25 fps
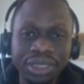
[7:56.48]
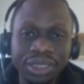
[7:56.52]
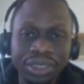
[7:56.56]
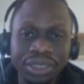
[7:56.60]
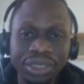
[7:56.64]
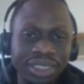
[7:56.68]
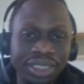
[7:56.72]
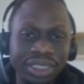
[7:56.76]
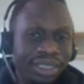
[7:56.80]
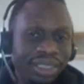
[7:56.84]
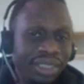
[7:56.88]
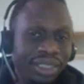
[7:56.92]

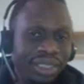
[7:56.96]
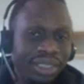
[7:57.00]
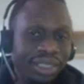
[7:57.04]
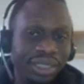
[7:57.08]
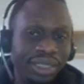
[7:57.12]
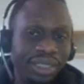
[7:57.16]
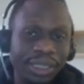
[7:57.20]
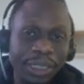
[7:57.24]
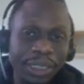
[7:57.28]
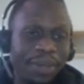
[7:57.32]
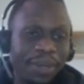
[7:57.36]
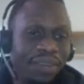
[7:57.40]

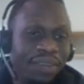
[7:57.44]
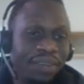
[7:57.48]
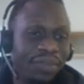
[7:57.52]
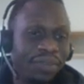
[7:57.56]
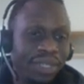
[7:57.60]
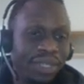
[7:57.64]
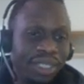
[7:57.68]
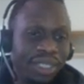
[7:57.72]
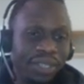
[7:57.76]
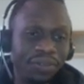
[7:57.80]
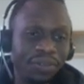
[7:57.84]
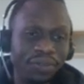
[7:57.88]
This
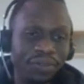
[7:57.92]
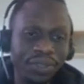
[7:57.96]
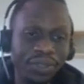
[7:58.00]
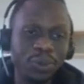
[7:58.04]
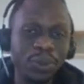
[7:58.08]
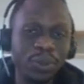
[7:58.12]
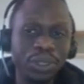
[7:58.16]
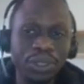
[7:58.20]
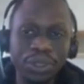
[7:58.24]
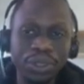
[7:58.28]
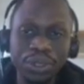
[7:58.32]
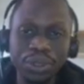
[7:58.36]
perfectly fits
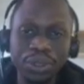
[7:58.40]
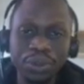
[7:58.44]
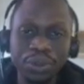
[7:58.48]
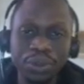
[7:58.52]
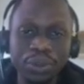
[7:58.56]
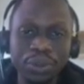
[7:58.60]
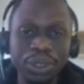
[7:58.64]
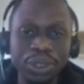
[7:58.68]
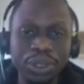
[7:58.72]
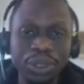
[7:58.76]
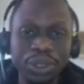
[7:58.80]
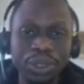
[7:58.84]

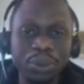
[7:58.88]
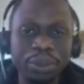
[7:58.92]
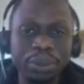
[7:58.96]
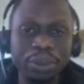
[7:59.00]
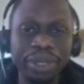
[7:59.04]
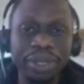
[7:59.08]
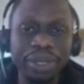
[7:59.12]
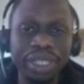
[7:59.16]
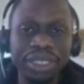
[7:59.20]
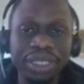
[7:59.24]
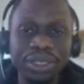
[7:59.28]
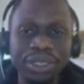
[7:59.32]
what you
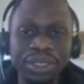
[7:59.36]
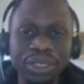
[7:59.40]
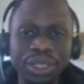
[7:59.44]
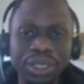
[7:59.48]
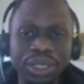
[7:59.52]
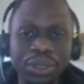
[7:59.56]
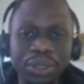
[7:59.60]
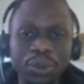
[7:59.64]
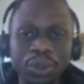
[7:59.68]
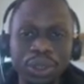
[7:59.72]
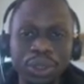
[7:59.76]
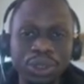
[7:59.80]
might
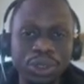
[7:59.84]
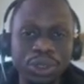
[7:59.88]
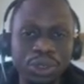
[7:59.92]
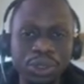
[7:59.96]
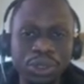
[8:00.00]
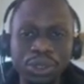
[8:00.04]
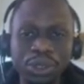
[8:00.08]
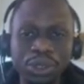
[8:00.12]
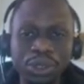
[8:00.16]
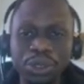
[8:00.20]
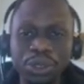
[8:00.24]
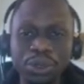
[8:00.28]
want
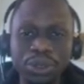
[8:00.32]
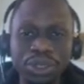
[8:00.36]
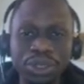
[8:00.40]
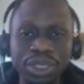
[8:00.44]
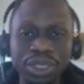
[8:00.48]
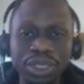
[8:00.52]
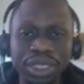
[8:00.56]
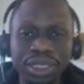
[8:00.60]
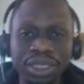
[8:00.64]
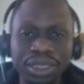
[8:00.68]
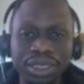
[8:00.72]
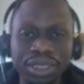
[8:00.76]
to use,
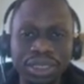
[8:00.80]
and